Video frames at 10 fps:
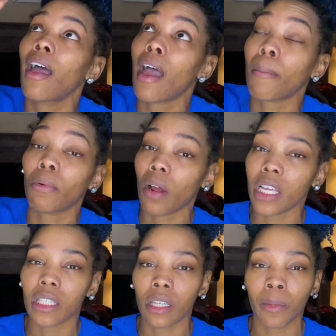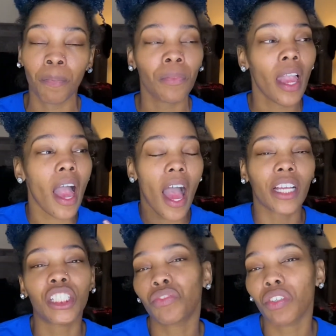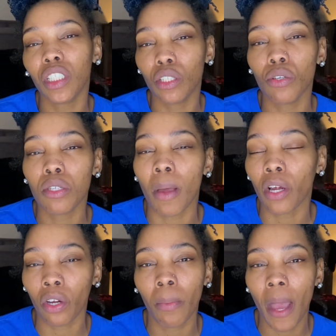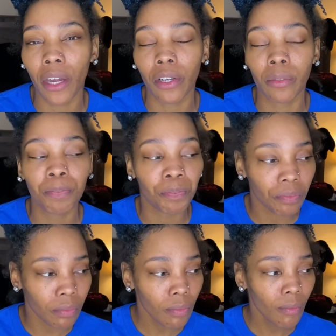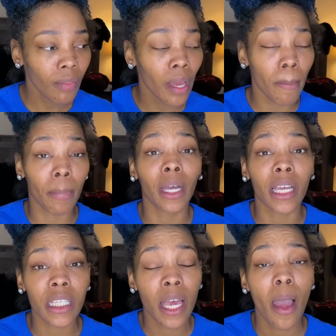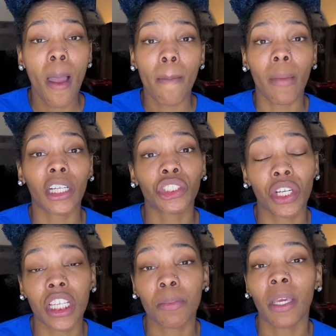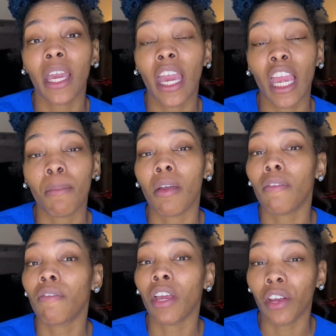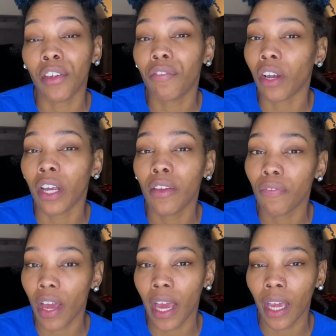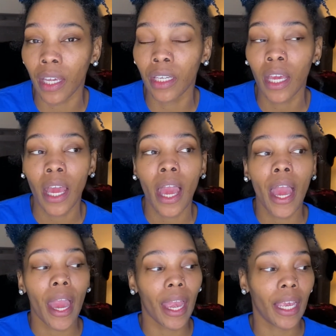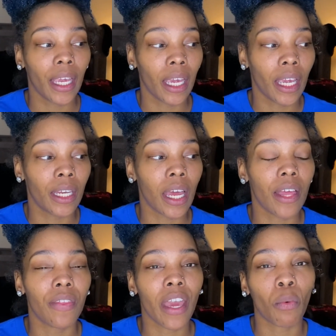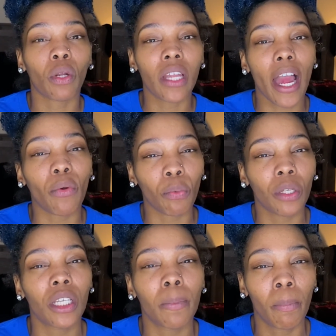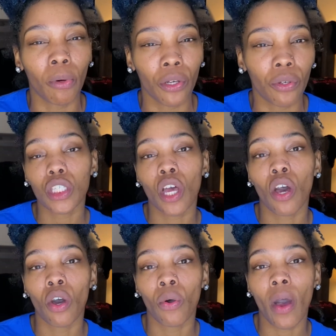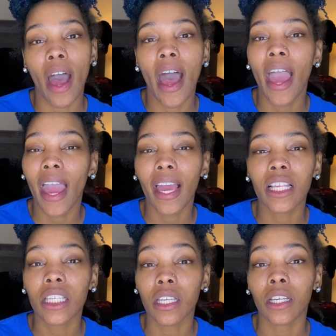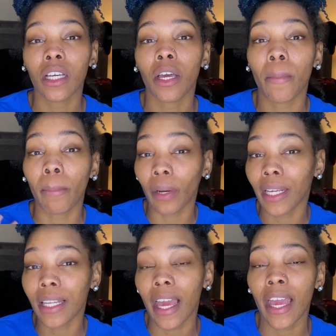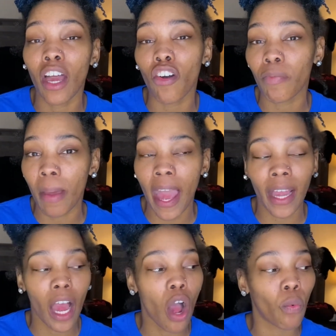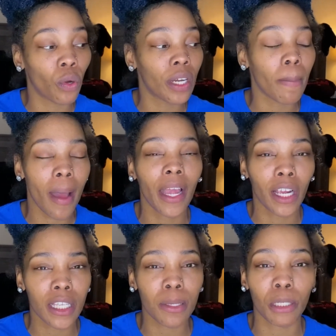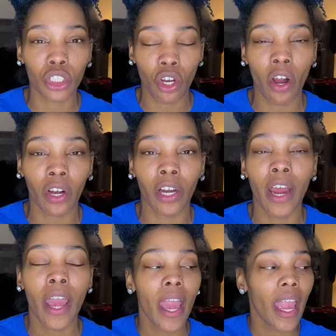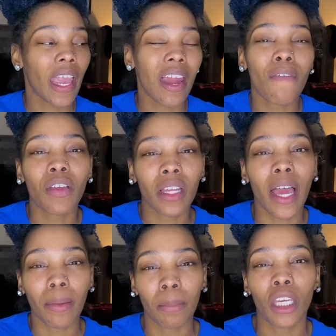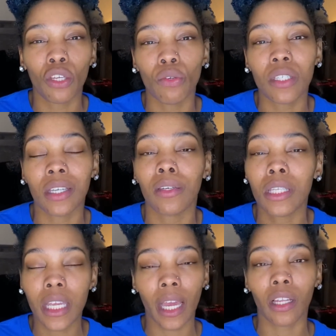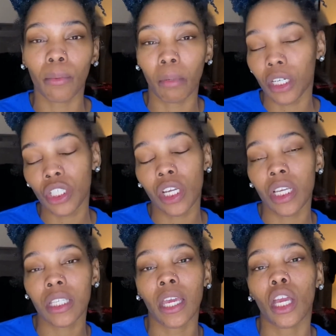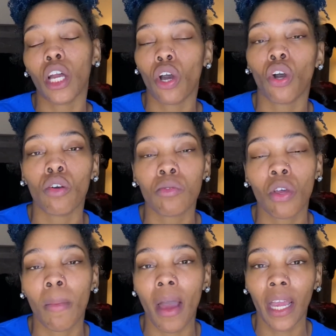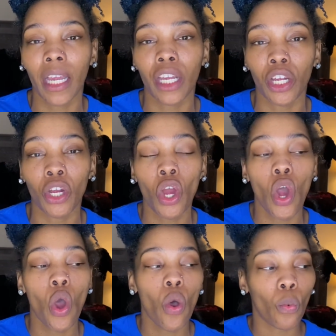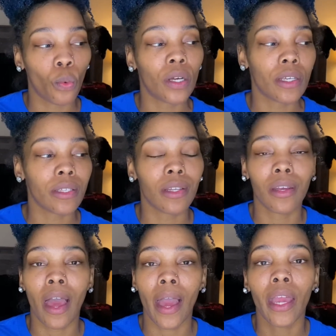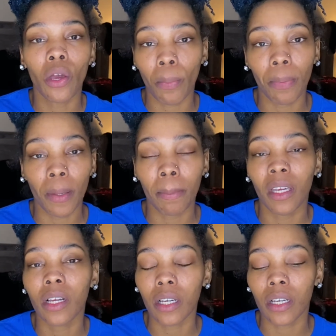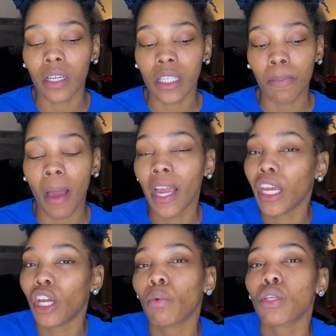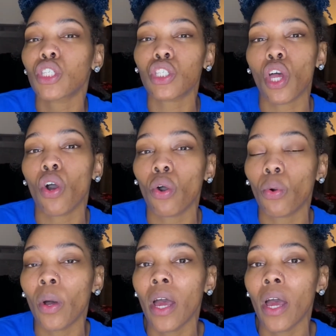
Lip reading: porosity. I didn't really lose my curl pattern, but my strands became very fine and they were like really brittle. So I had to bring that health back. I wanted my hair to be stronger, and I felt like me using detangling brushes and combs on my hair was not helping because my hair was so,